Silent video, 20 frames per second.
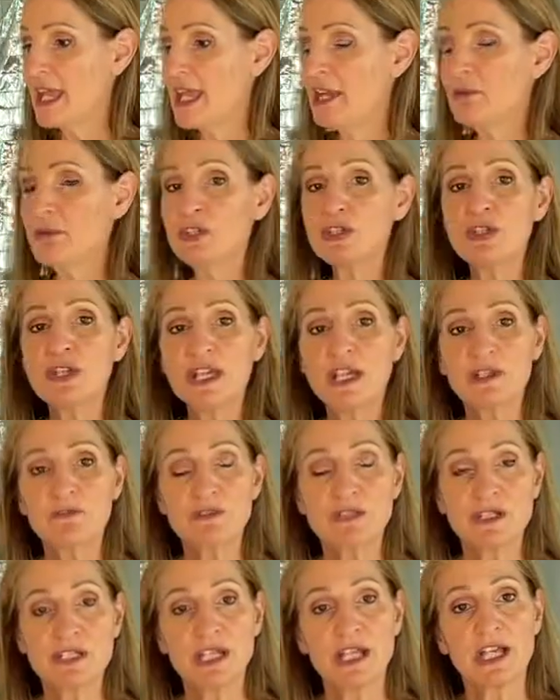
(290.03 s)
And when you
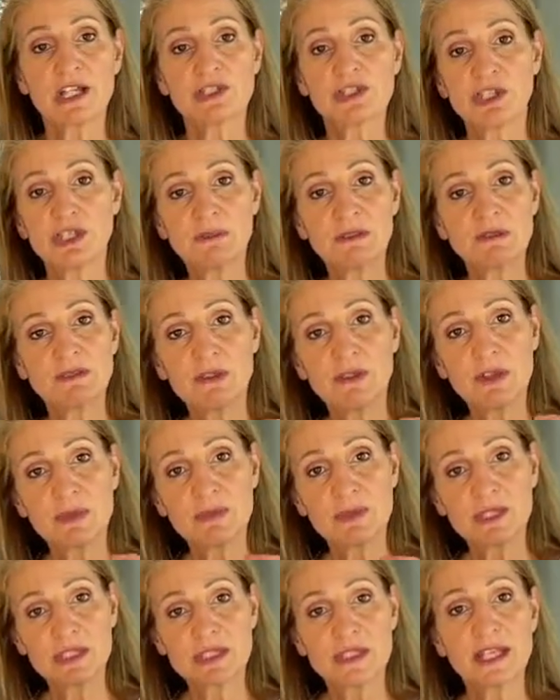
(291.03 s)
advertise, you can be very
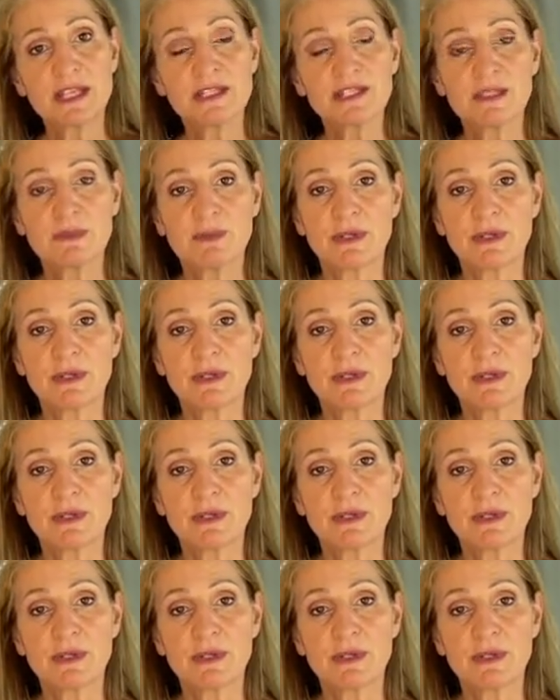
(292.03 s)
precise